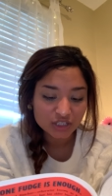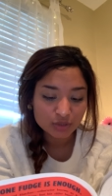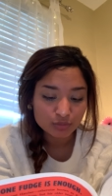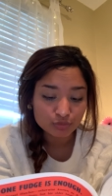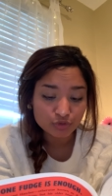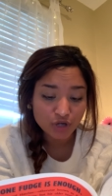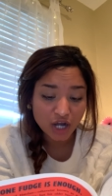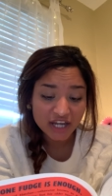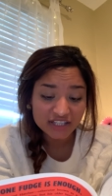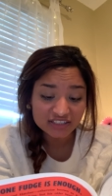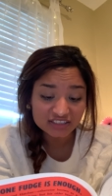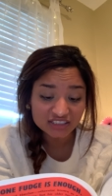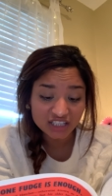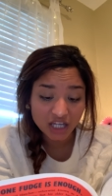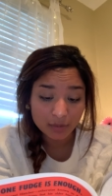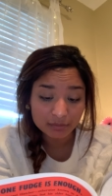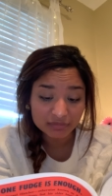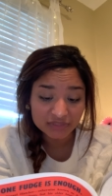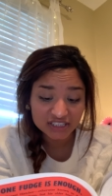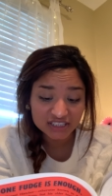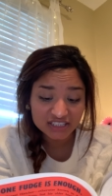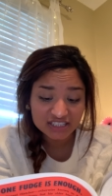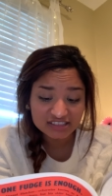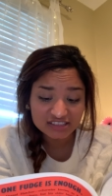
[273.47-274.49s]
Brian
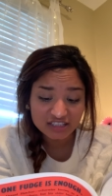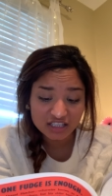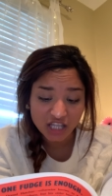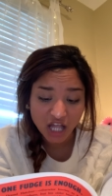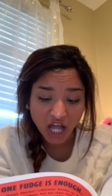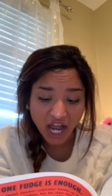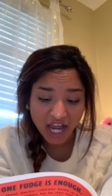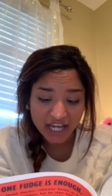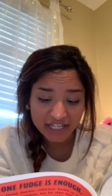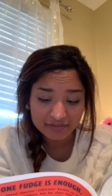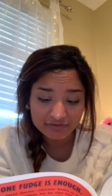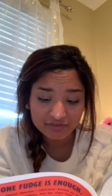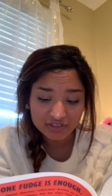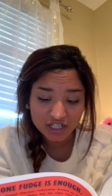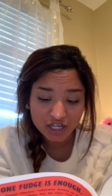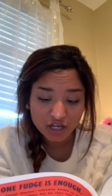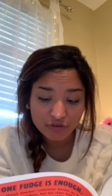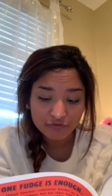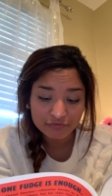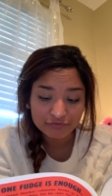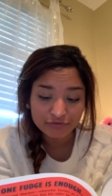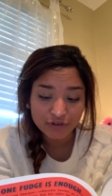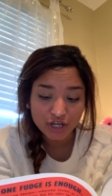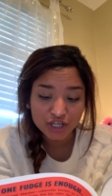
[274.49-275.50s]
Tumpkin is alive?
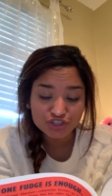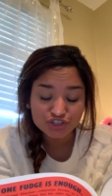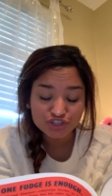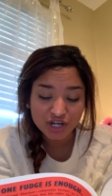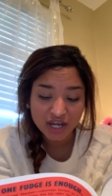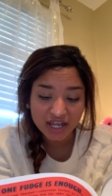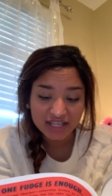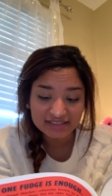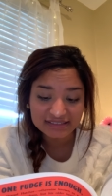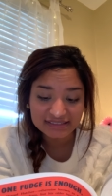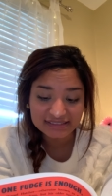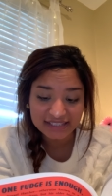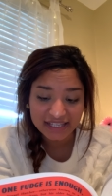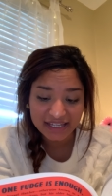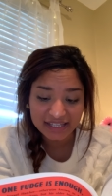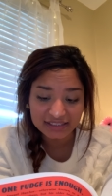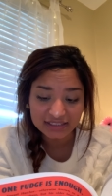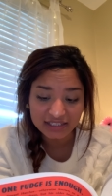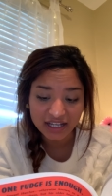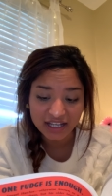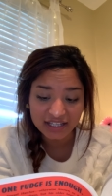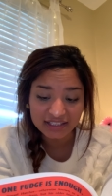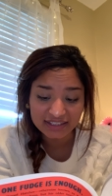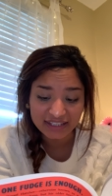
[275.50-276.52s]
Fudge said
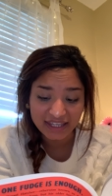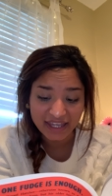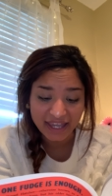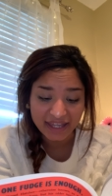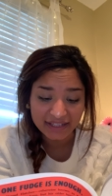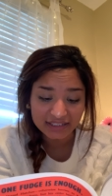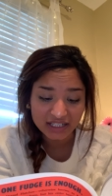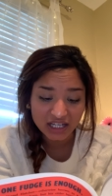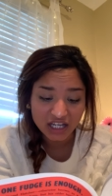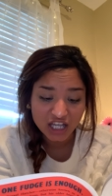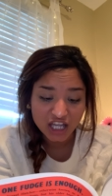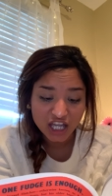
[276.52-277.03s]
again.